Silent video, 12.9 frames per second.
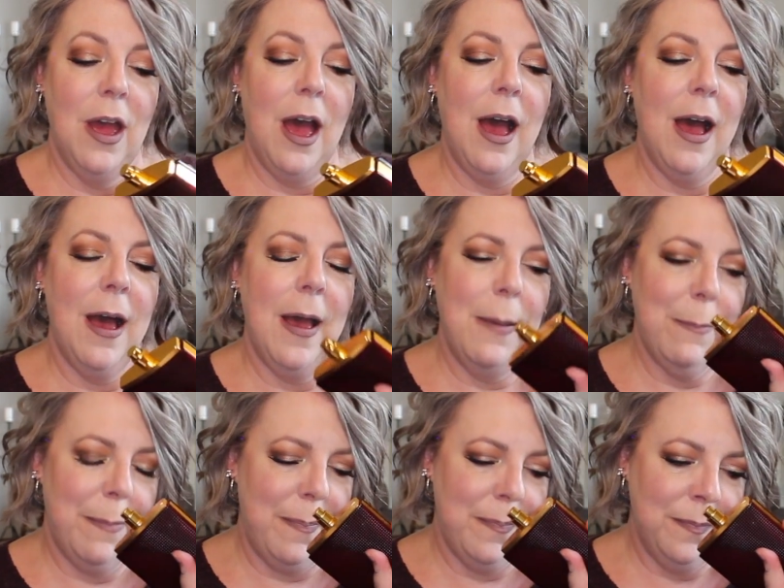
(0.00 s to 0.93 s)
Uh,
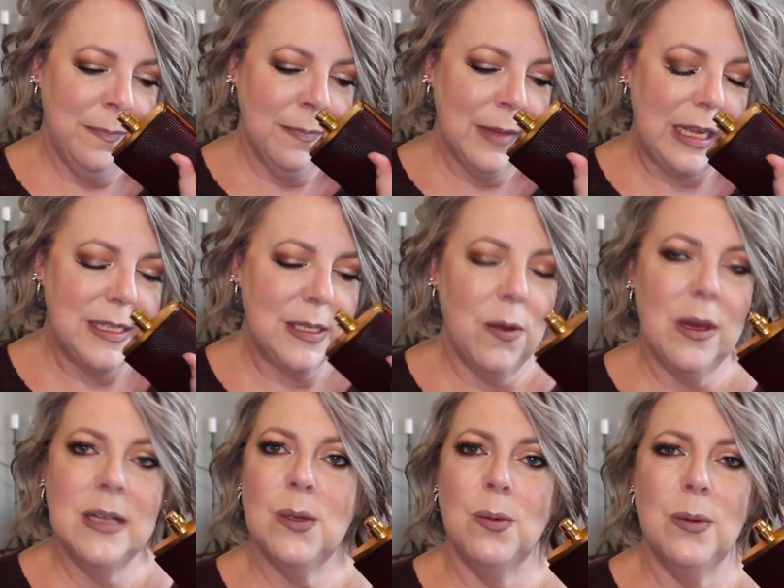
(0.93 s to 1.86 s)
so
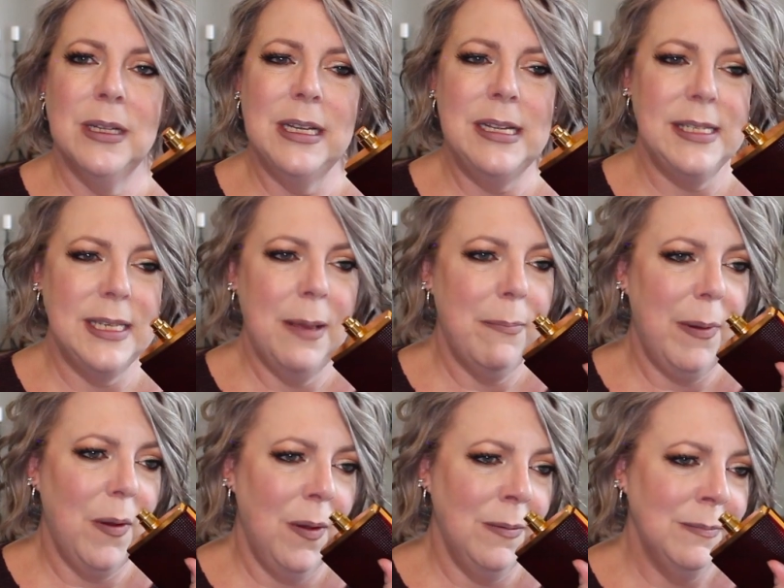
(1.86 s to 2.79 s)
it's really
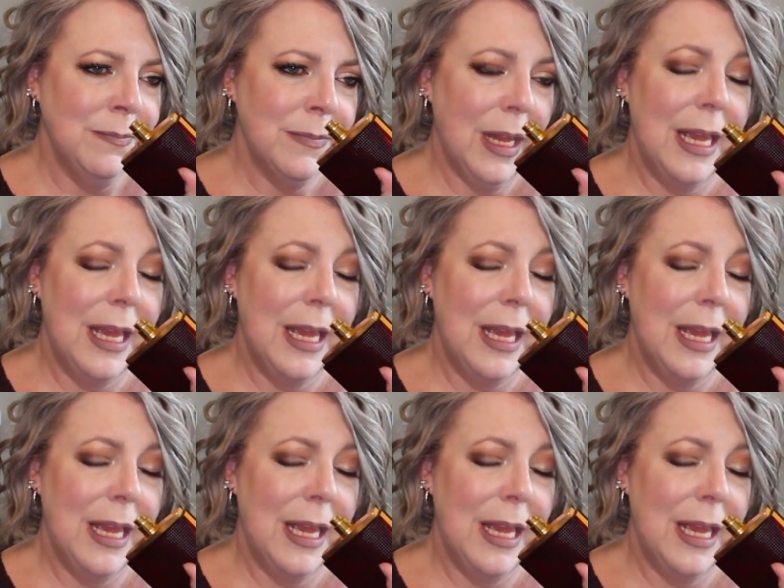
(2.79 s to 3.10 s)
simple.